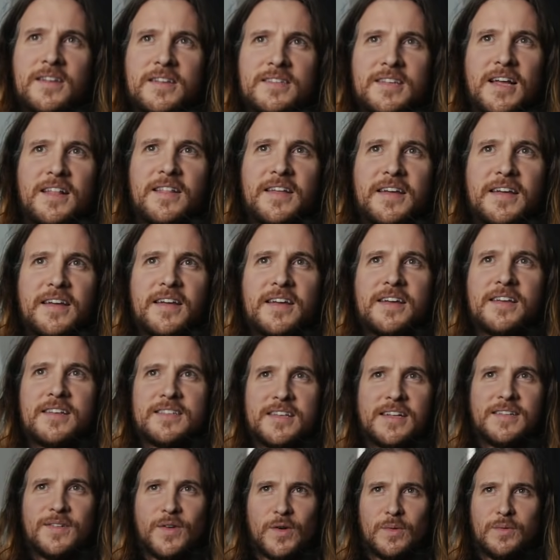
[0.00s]
Is that like, is
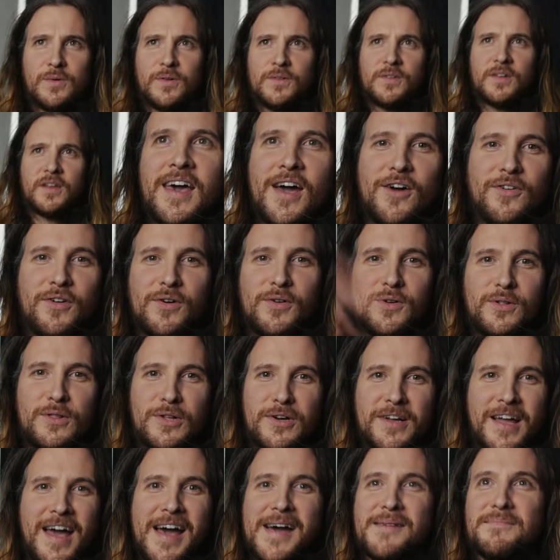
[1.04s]
that doable? I don't know who to
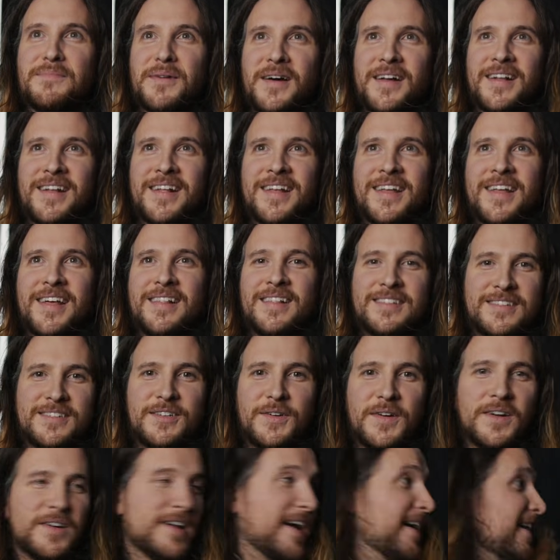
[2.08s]
look at, but Let's
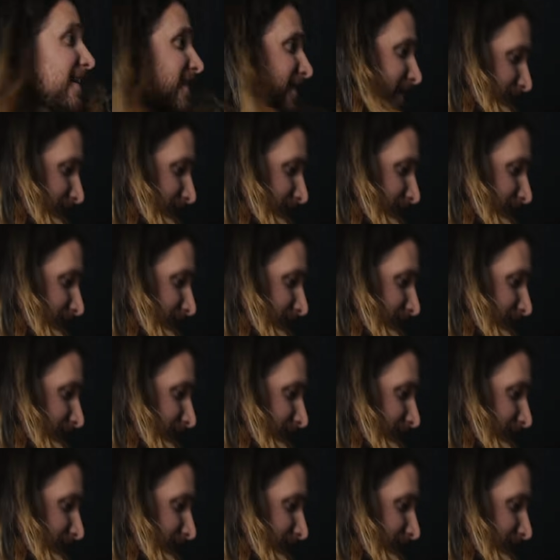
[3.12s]
do it, okay.